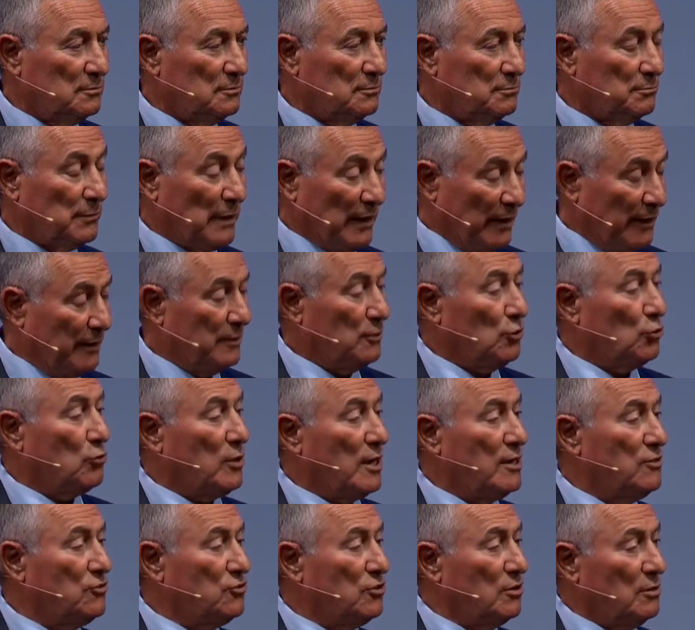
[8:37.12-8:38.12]
by
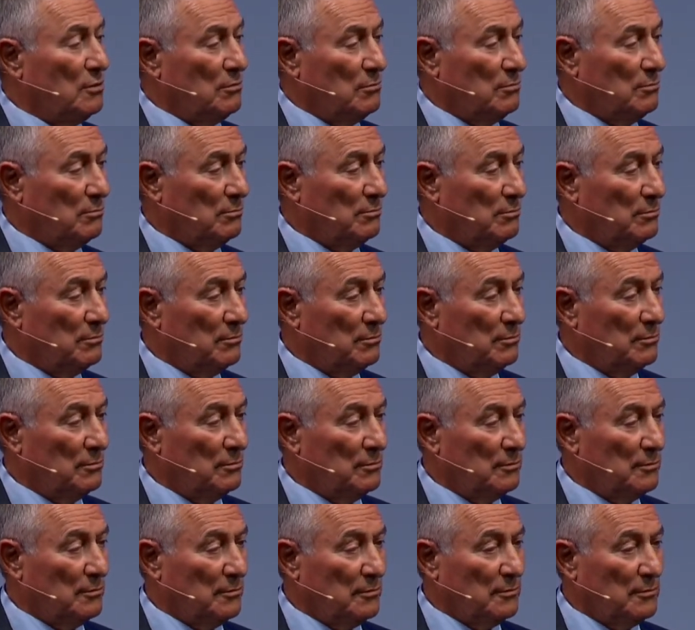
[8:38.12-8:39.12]
education
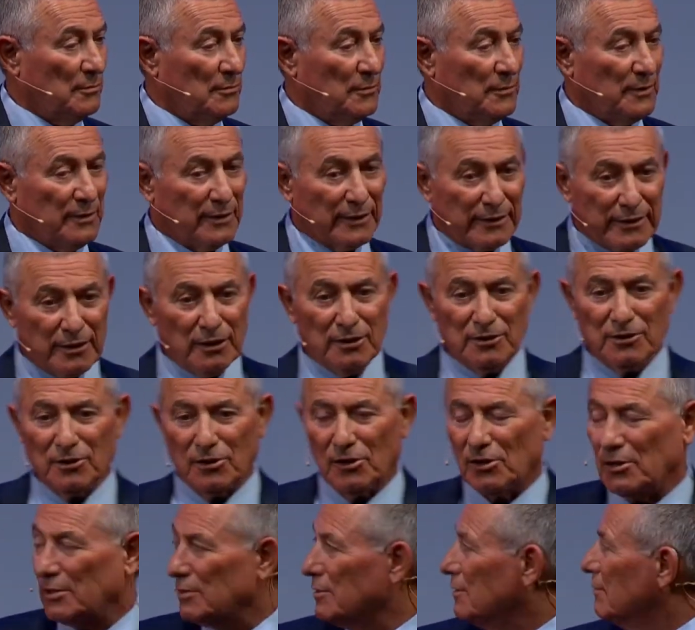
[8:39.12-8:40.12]
in a
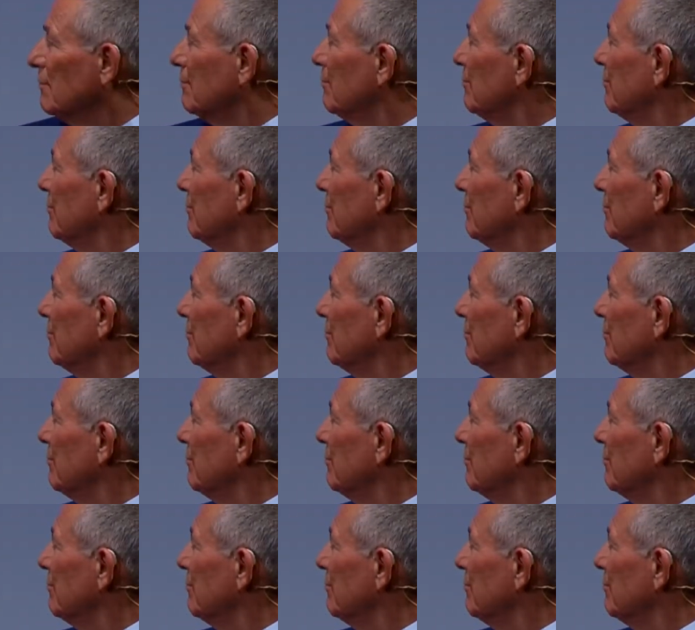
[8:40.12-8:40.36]
kindergarten.